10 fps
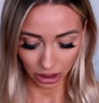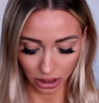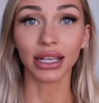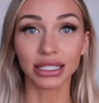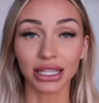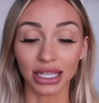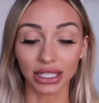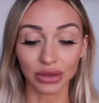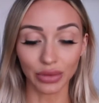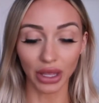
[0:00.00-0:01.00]
Next,
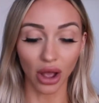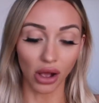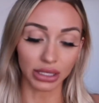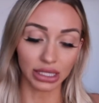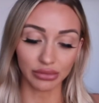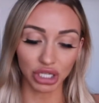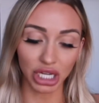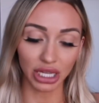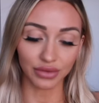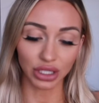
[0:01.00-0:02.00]
this is really awesome. She
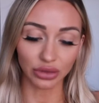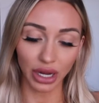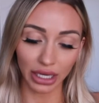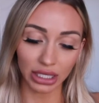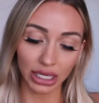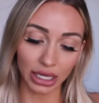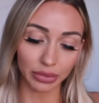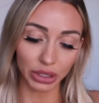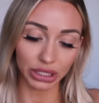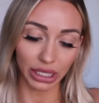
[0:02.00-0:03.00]
gives you
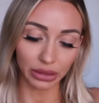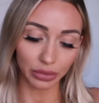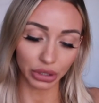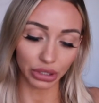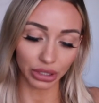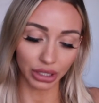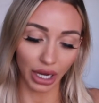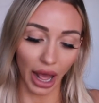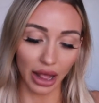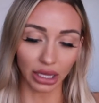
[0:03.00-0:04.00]
99% pure
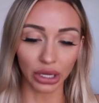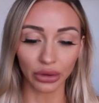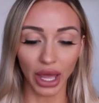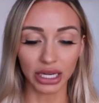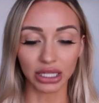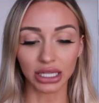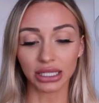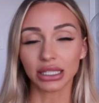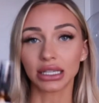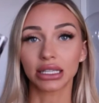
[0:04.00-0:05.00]
aloe, and
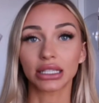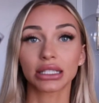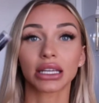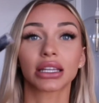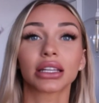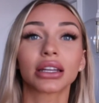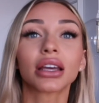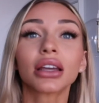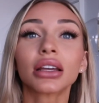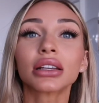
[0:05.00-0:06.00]
this is in
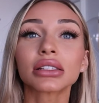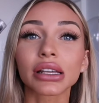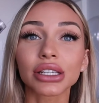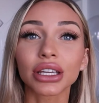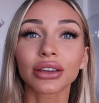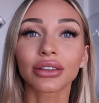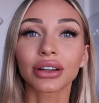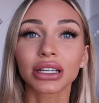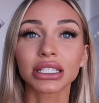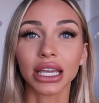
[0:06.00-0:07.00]
such a cute
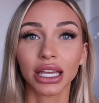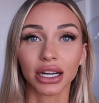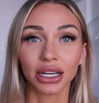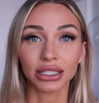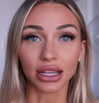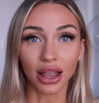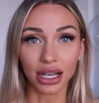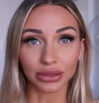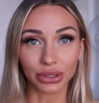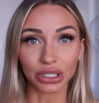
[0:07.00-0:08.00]
little container. It's
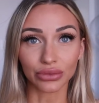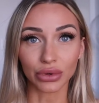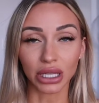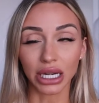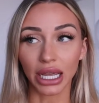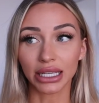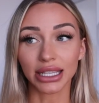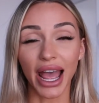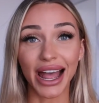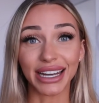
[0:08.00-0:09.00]
glass, which is really nice,
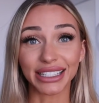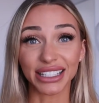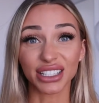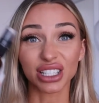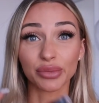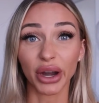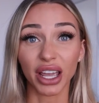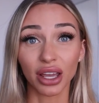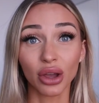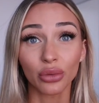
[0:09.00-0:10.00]
and it's in a
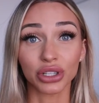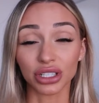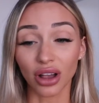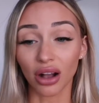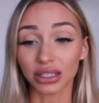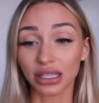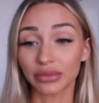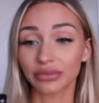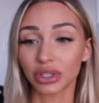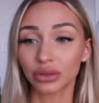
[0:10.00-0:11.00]
spray, which is
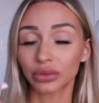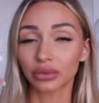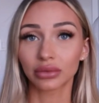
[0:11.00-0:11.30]
awesome. Ooh.